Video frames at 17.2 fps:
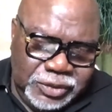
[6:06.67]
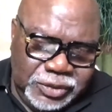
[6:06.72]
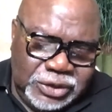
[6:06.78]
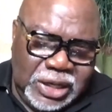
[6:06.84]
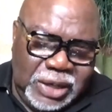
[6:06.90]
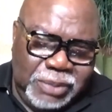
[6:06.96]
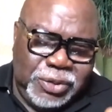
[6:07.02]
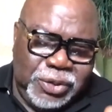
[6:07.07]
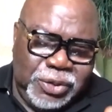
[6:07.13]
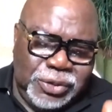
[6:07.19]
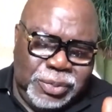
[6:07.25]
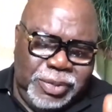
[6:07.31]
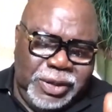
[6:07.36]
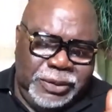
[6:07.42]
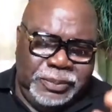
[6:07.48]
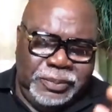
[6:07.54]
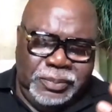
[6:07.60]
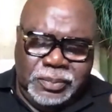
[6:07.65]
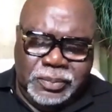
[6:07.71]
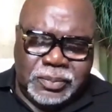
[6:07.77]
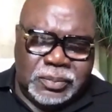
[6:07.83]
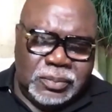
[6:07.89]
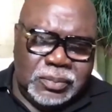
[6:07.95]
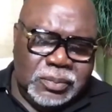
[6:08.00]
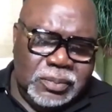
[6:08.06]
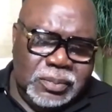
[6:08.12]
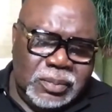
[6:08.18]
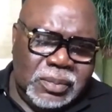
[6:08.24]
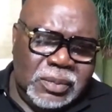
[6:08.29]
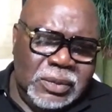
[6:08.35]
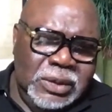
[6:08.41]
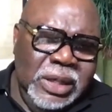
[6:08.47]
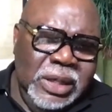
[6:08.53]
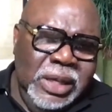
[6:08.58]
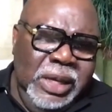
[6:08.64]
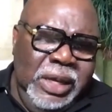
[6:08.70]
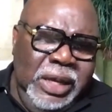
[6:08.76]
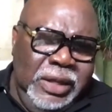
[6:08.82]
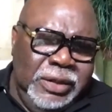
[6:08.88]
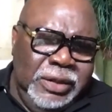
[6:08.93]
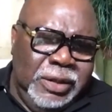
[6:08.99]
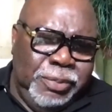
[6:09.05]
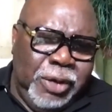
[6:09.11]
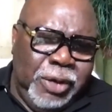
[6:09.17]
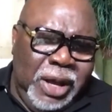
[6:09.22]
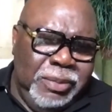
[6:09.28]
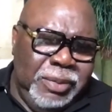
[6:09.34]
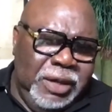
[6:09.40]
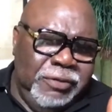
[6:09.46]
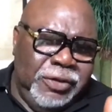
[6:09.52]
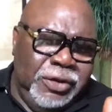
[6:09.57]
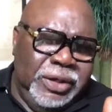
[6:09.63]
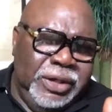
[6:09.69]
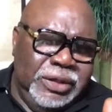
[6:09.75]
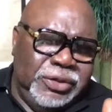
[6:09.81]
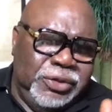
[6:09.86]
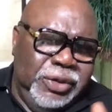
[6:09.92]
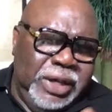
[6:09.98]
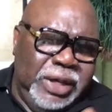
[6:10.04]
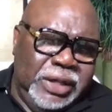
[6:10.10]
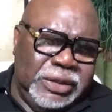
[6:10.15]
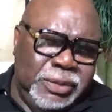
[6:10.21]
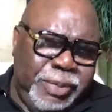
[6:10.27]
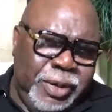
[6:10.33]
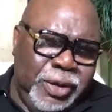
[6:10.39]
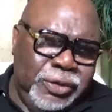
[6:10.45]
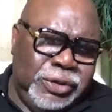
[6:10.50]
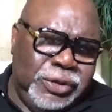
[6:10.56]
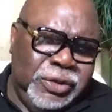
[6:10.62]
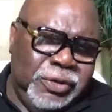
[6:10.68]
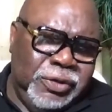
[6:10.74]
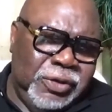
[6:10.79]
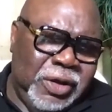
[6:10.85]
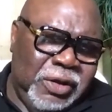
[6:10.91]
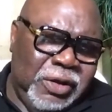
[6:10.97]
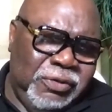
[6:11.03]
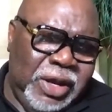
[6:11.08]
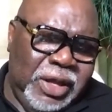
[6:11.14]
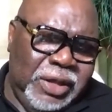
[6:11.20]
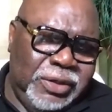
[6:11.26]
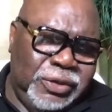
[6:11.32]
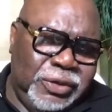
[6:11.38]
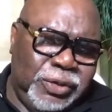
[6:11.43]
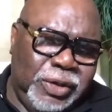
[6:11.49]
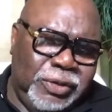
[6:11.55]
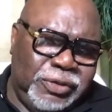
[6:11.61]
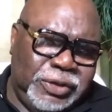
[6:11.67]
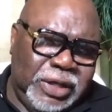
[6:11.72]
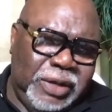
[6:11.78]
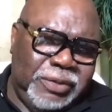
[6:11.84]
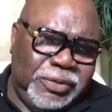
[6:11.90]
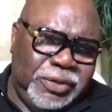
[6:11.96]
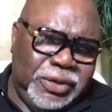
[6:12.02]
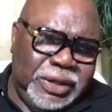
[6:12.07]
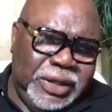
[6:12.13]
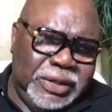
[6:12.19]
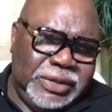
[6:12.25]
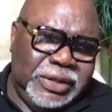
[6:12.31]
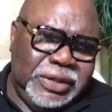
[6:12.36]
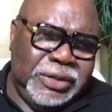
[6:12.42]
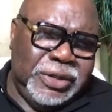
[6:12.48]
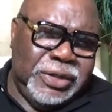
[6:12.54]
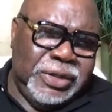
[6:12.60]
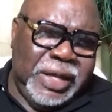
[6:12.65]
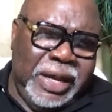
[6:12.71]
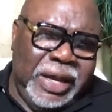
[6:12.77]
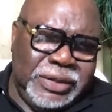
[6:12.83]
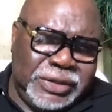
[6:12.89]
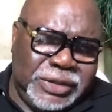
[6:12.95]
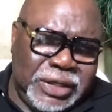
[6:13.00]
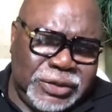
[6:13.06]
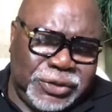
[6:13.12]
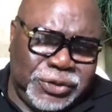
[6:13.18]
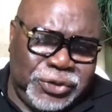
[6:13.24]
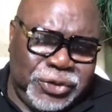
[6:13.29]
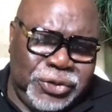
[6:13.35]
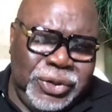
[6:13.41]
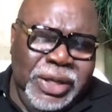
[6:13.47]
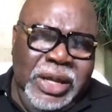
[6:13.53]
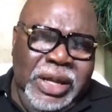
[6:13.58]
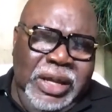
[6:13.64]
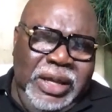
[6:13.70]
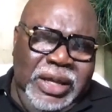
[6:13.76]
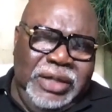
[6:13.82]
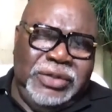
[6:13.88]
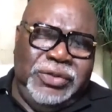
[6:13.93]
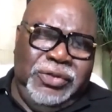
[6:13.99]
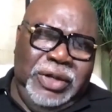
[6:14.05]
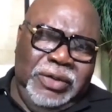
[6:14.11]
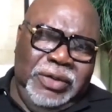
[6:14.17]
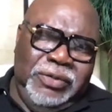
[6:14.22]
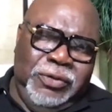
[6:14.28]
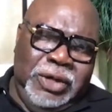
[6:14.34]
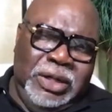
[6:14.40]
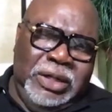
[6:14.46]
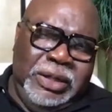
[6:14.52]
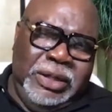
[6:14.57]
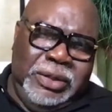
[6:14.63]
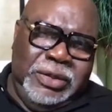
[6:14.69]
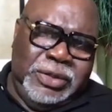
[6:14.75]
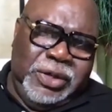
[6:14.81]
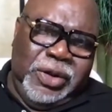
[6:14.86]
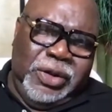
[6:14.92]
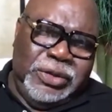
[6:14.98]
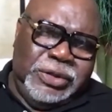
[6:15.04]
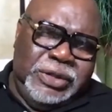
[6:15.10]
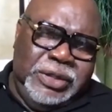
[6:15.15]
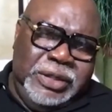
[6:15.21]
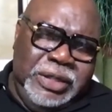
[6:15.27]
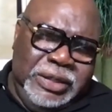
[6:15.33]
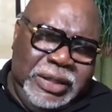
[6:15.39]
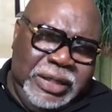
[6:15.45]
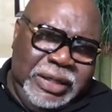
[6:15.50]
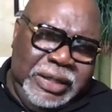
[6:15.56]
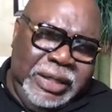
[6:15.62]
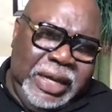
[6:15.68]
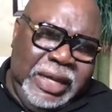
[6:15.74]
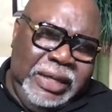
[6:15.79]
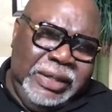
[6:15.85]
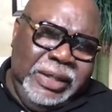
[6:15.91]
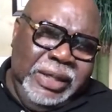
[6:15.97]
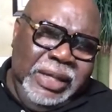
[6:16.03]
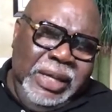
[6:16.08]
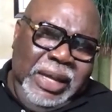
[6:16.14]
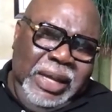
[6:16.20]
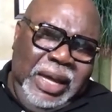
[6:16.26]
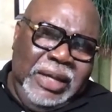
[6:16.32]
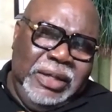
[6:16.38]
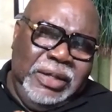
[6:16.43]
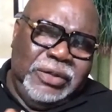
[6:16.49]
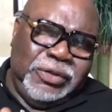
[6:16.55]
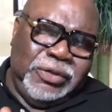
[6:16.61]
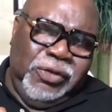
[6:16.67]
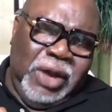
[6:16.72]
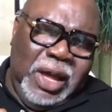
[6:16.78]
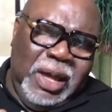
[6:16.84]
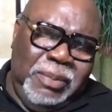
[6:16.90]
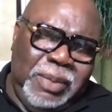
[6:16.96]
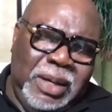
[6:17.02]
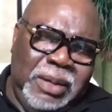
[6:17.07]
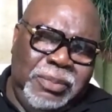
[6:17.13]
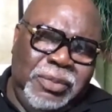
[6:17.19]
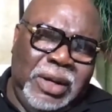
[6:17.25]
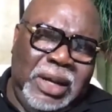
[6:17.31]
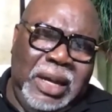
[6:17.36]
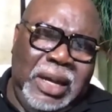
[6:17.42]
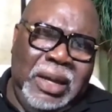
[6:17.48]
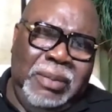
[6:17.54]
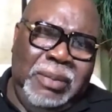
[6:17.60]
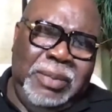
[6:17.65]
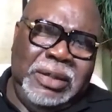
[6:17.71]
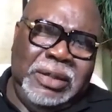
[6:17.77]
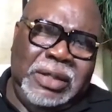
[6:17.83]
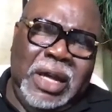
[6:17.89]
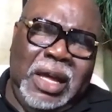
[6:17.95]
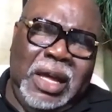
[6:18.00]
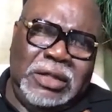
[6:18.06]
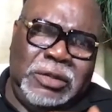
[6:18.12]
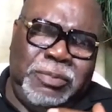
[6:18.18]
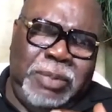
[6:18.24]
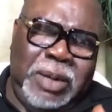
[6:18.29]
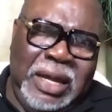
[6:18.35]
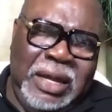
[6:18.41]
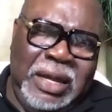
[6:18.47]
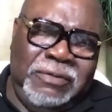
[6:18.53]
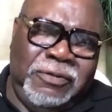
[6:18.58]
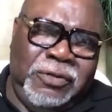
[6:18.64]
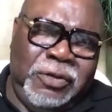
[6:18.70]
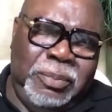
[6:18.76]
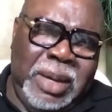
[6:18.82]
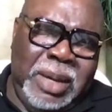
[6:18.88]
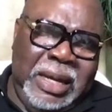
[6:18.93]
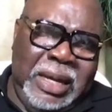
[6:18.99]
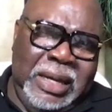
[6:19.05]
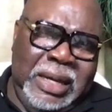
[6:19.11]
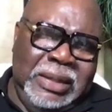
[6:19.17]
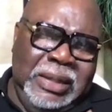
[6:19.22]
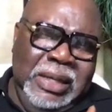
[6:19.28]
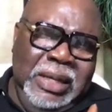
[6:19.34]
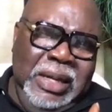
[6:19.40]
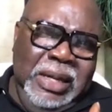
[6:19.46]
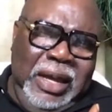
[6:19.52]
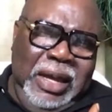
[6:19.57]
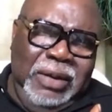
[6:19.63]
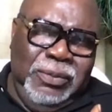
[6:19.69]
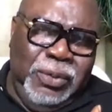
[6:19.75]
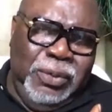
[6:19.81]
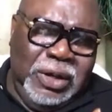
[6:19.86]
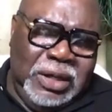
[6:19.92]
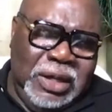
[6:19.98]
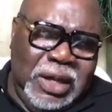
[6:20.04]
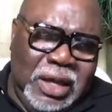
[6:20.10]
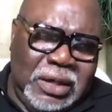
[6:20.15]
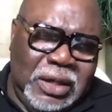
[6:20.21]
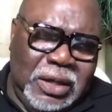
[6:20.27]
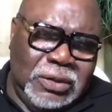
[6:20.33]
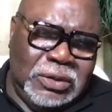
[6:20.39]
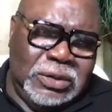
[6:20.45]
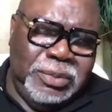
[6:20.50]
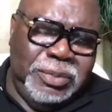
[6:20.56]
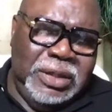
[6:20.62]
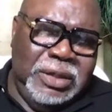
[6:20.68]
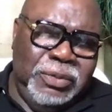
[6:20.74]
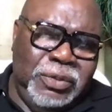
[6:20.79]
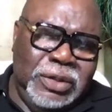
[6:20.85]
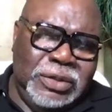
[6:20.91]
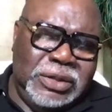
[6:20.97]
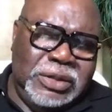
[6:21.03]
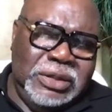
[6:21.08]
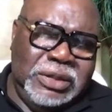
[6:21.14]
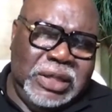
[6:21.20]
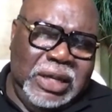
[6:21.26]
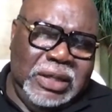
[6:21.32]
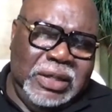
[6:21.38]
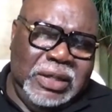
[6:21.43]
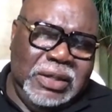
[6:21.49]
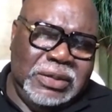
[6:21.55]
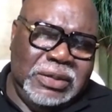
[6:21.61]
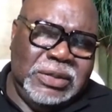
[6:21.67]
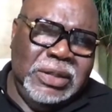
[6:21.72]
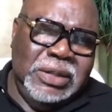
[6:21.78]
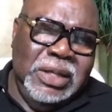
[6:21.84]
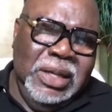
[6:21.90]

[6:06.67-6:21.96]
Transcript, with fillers: chapters, but the primeval history, as opposed to around the 12th chapter, gets into the ancestral history and really starts to delineate and describe Abraham and God's plan for man and where God ultimately wants to take us.